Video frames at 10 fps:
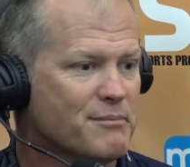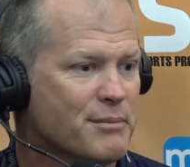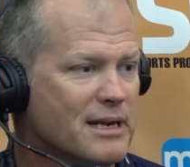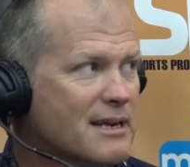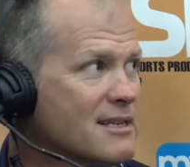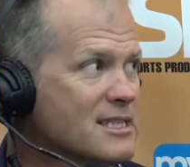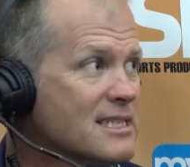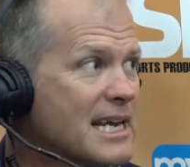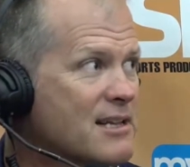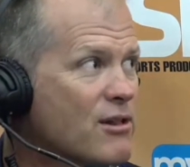but it doesn't
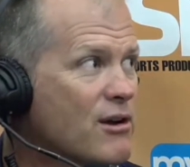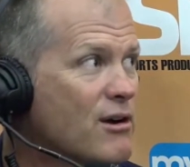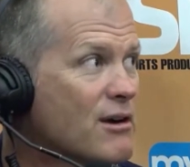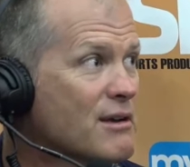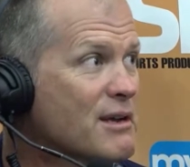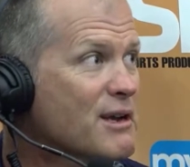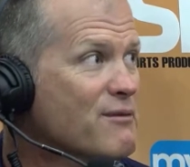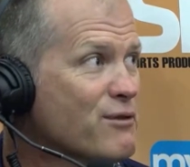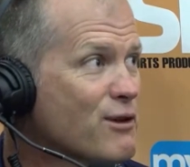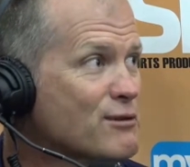take long
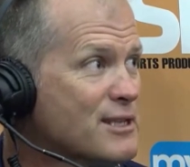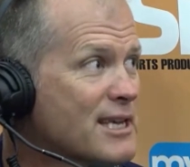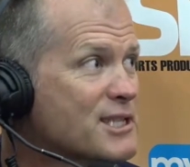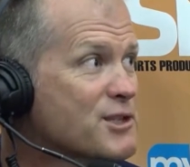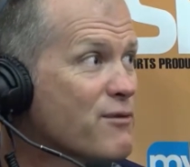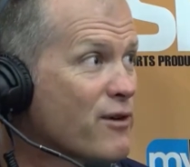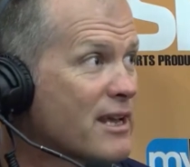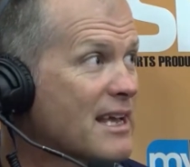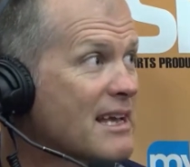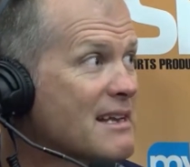for those kids to
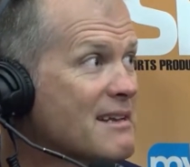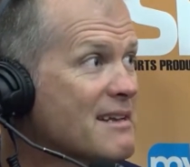forget